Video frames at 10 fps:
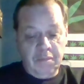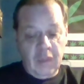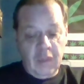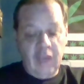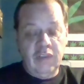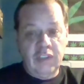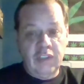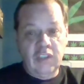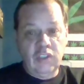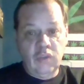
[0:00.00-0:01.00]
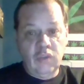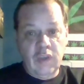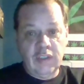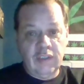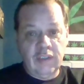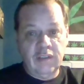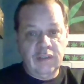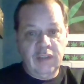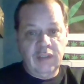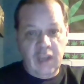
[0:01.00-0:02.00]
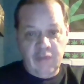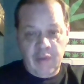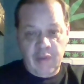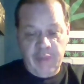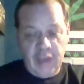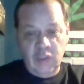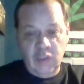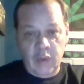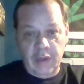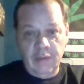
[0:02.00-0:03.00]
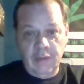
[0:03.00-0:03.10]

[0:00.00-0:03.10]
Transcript: Of the 62 residents, 10 of them have passed away,